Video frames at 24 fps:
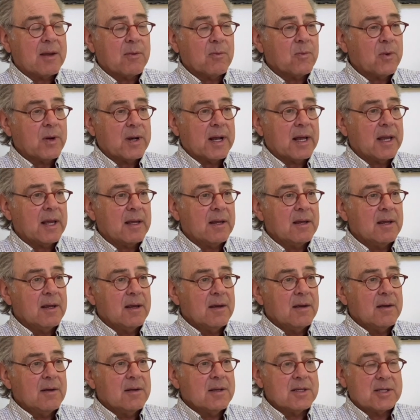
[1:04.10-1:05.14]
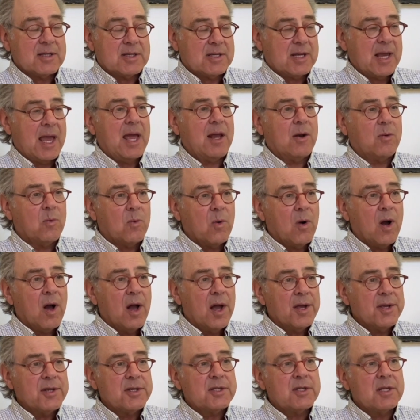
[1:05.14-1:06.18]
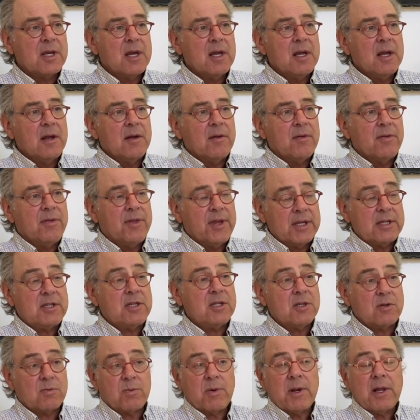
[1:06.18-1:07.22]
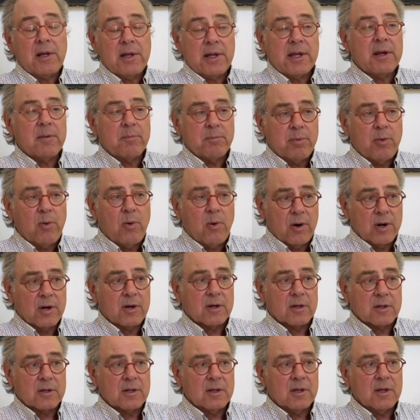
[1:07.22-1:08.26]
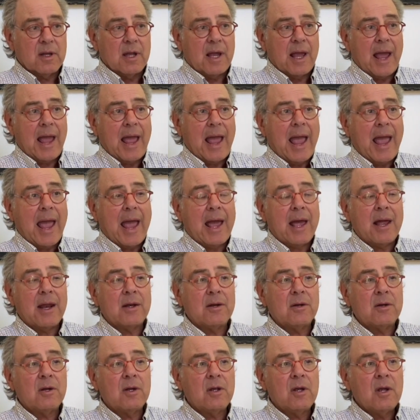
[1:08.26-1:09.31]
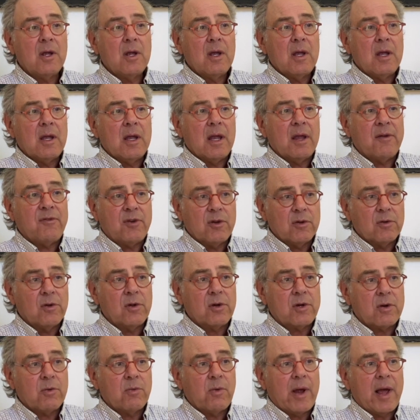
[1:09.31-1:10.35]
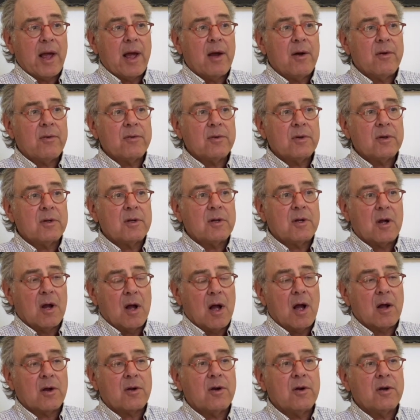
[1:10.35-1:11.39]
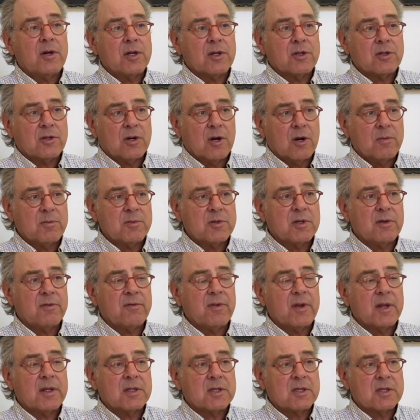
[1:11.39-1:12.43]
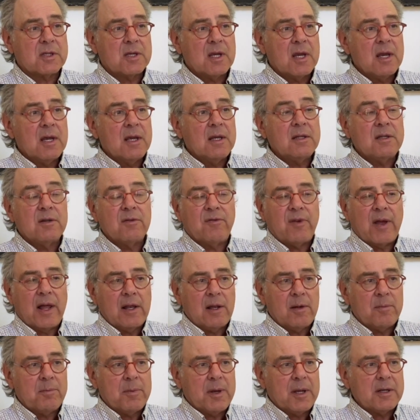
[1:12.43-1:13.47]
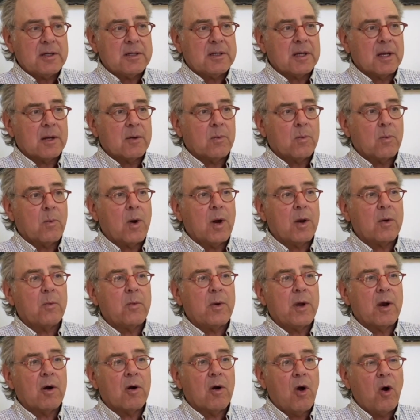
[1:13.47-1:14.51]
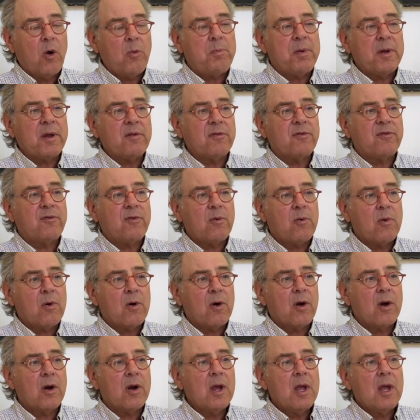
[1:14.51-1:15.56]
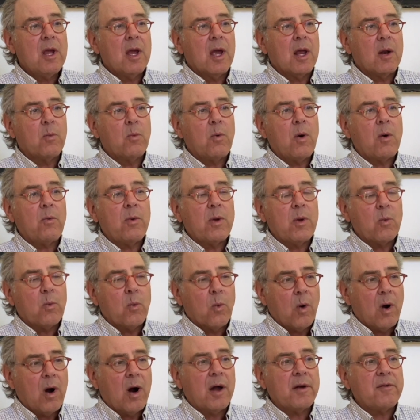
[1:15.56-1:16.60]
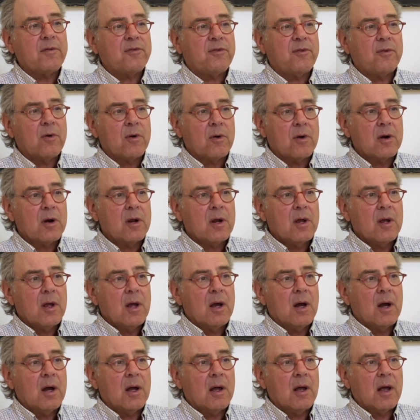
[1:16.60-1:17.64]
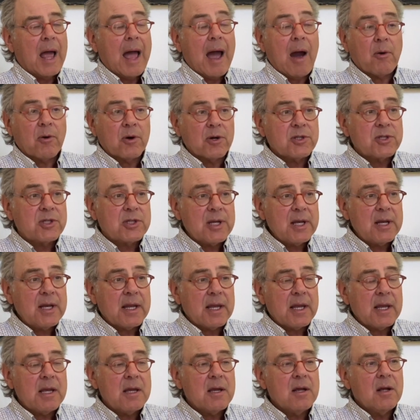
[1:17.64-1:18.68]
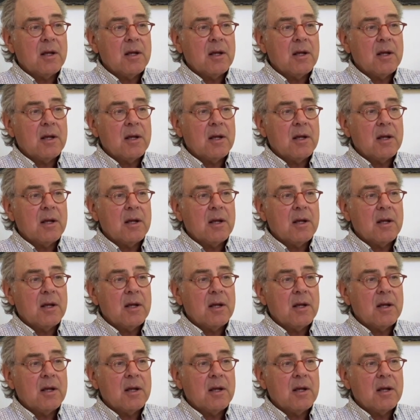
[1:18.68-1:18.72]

And what I said was, this is really important. And if you look around Concord in terms of its development and what we are hoping for and what we want for uh, our city,